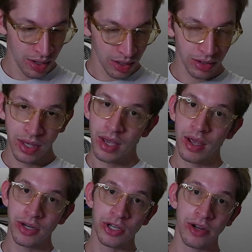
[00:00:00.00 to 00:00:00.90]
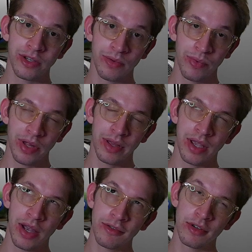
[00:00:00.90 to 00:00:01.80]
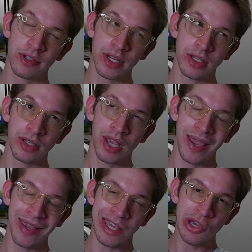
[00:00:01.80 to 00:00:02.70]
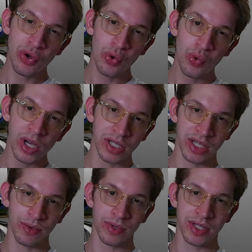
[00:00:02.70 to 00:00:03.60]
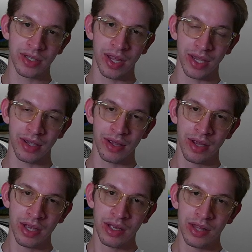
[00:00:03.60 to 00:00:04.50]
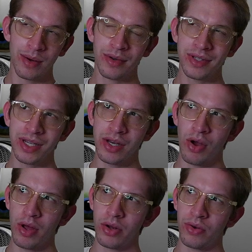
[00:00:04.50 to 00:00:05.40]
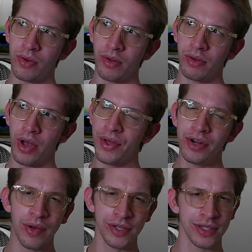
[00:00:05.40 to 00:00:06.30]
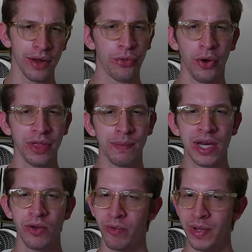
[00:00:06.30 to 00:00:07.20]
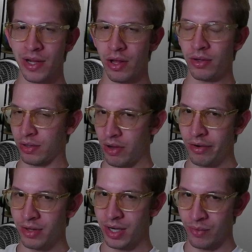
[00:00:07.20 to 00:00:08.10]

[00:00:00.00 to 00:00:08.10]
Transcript: Yeah, I talked to one of the counselors at KU, and she was like, it was honestly not. I don't know. I thought the meeting would be a lot longer than it